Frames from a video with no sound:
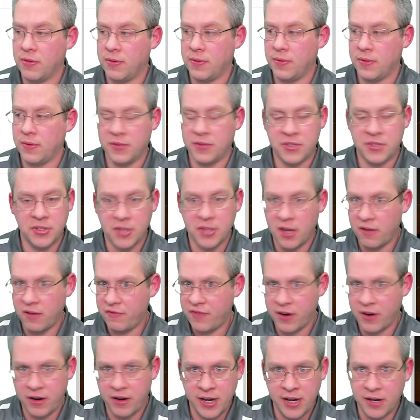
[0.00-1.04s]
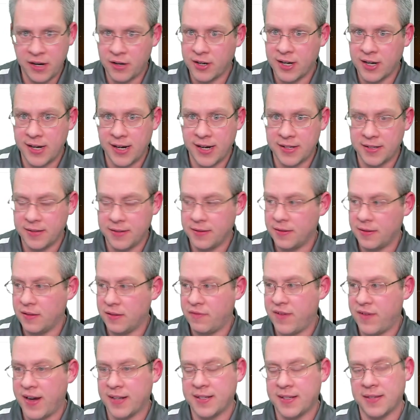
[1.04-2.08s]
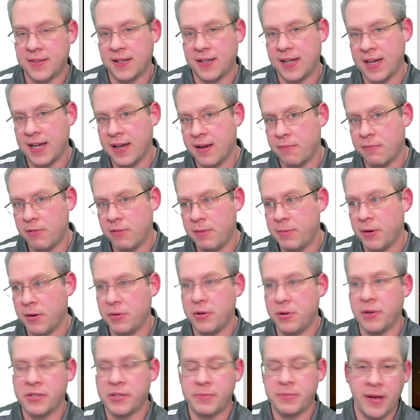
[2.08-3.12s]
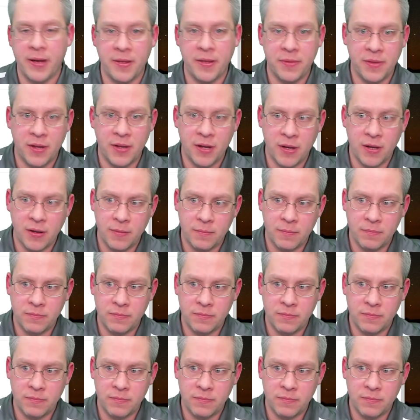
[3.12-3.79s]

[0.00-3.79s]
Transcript: this is all very interconnected. The fact that the GitHub repo knows about the